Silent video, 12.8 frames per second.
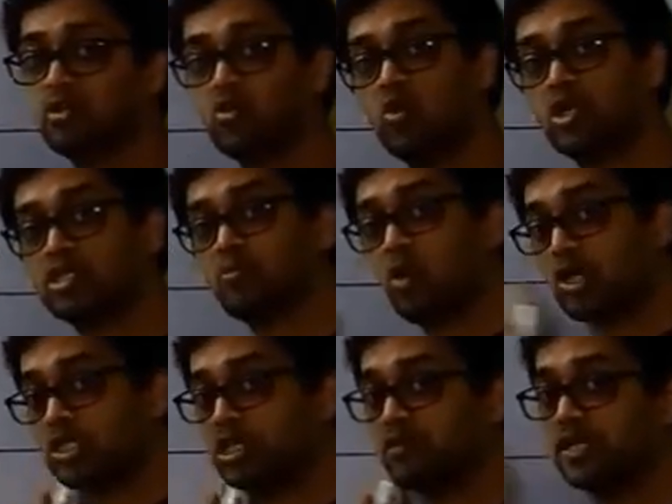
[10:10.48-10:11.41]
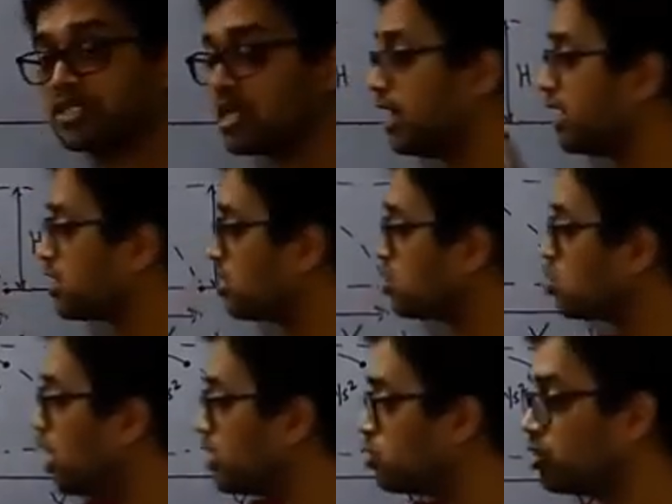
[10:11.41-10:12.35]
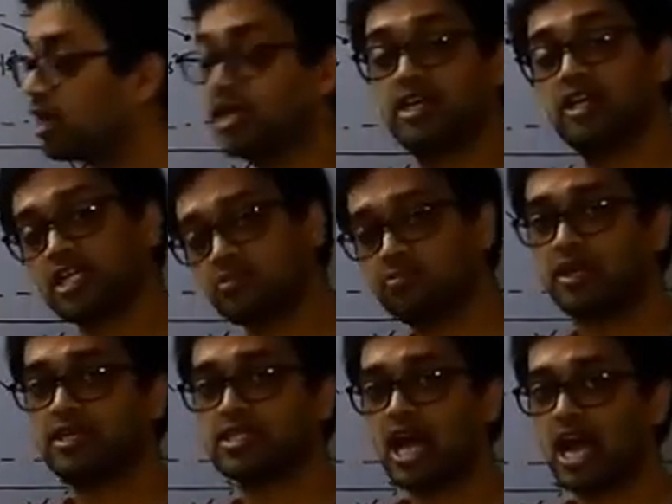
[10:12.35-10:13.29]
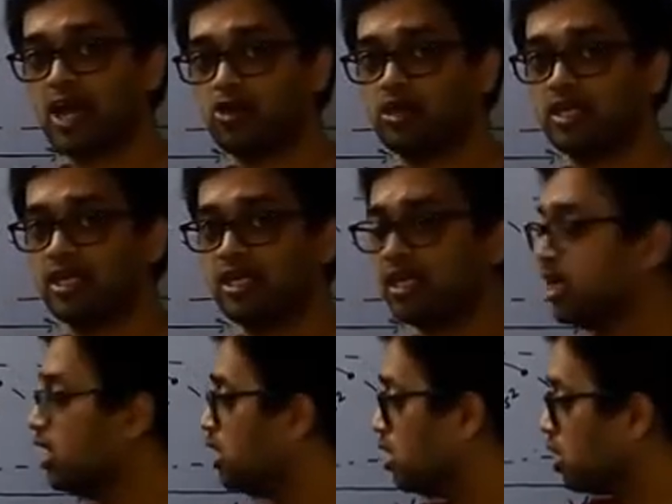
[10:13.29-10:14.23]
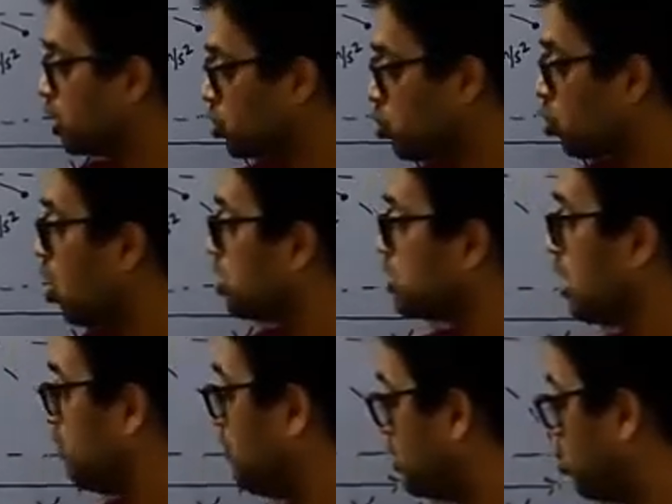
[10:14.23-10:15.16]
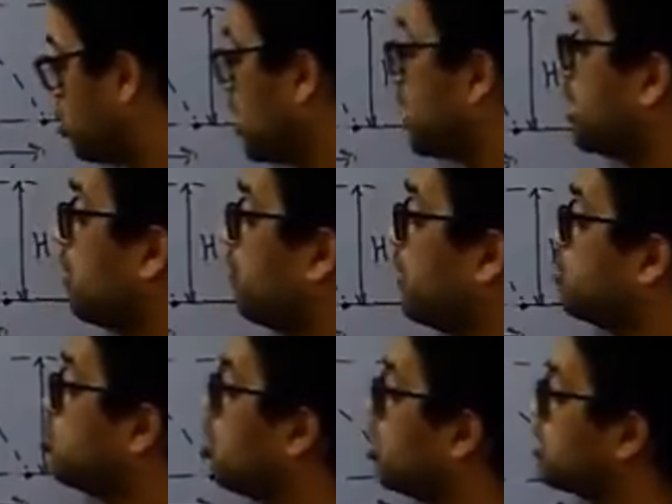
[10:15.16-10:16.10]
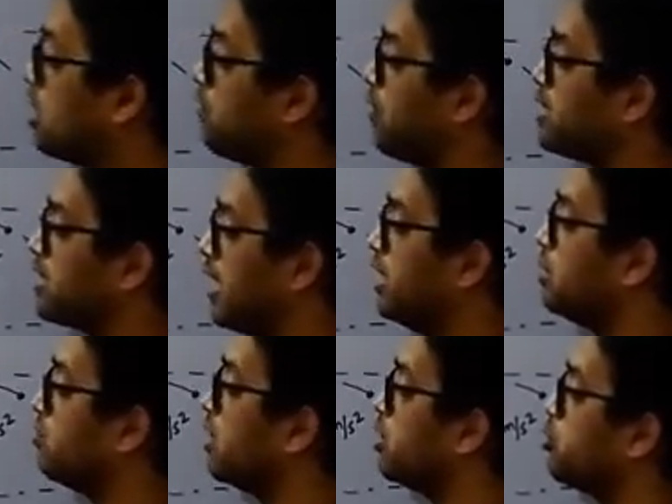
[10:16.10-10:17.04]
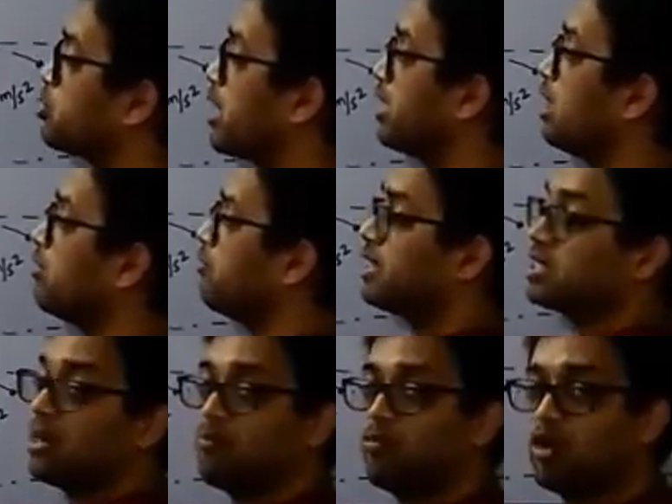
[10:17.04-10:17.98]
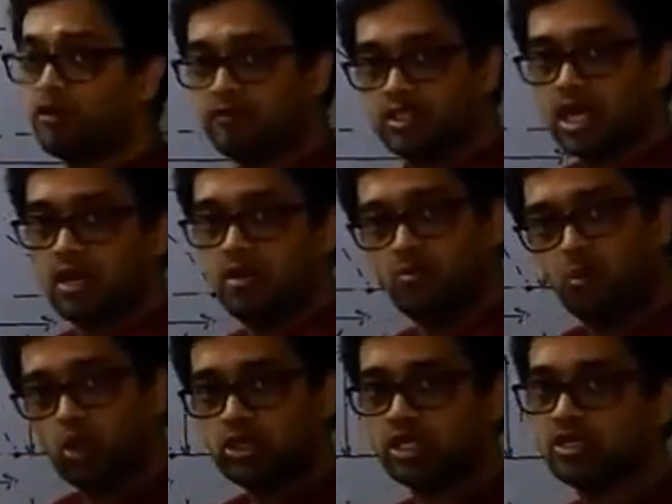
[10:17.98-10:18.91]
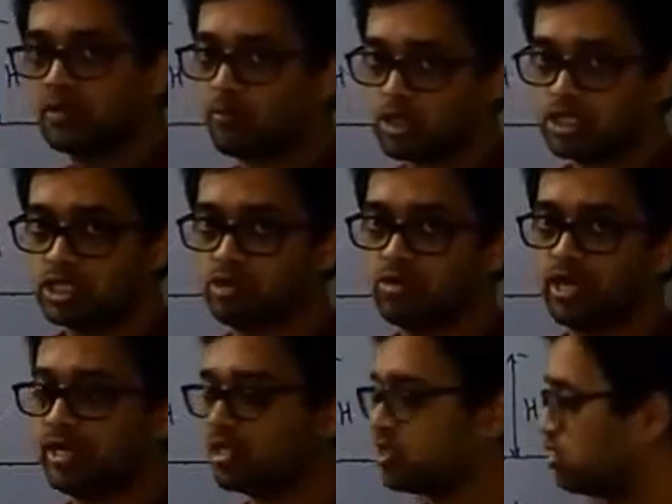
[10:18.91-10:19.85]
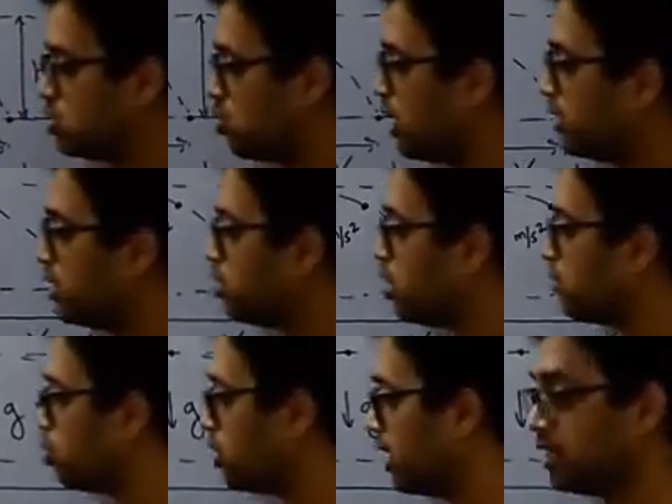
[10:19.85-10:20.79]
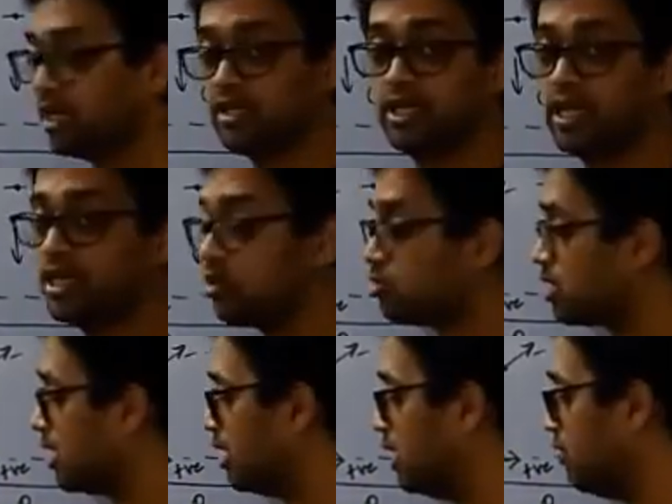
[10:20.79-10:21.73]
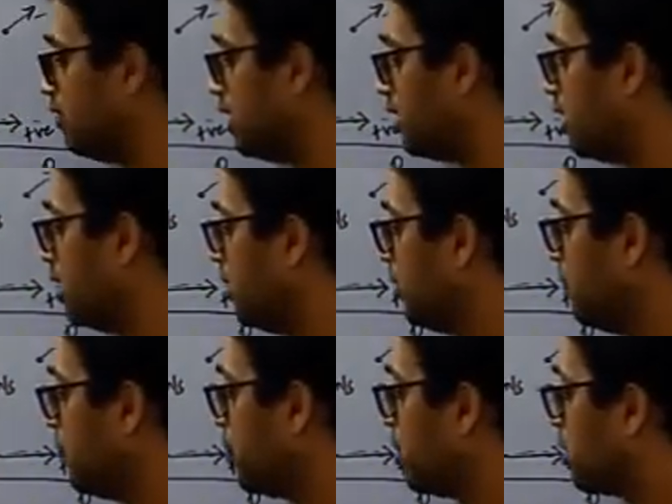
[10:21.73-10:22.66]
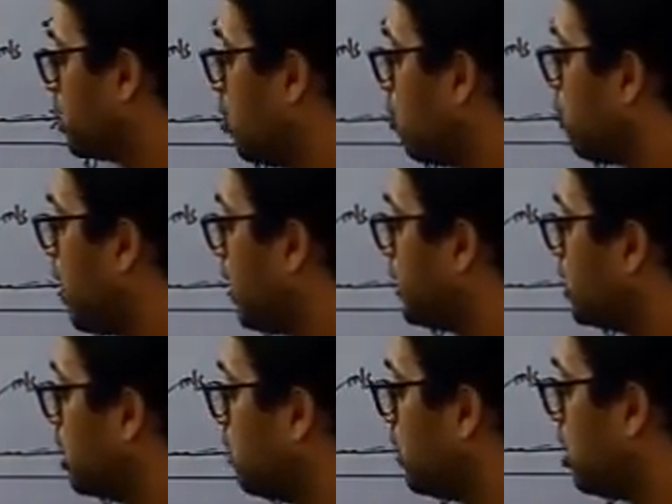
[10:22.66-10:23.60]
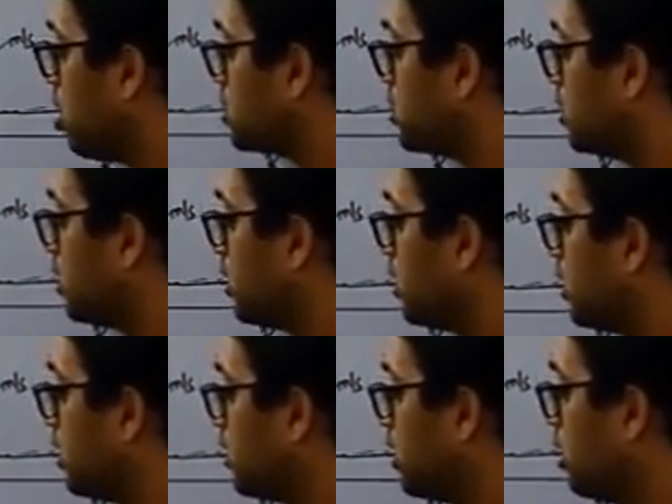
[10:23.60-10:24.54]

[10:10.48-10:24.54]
towards positive x direction, so I should write it as plus r only. U cos alpha, u sin alpha. U cos alpha is rightward, u sin alpha is upward, which are both in the positive direction. So I did not put a negative sign anywhere. Now final velocity in the